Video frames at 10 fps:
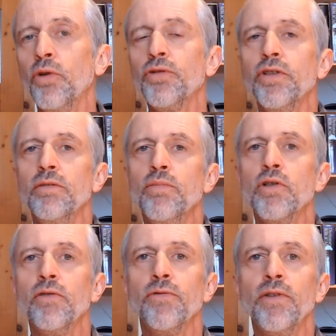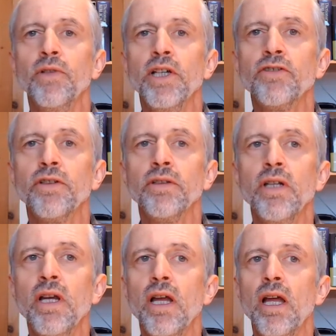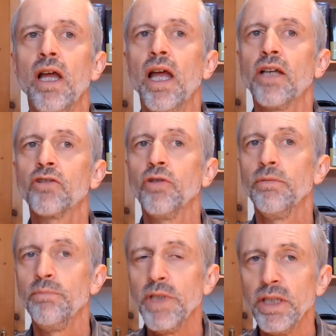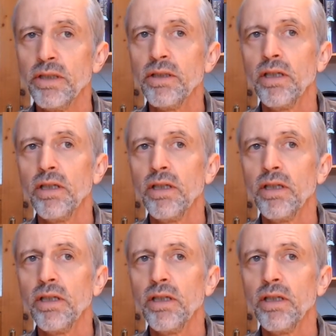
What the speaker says: in the book of Revelation actually mean.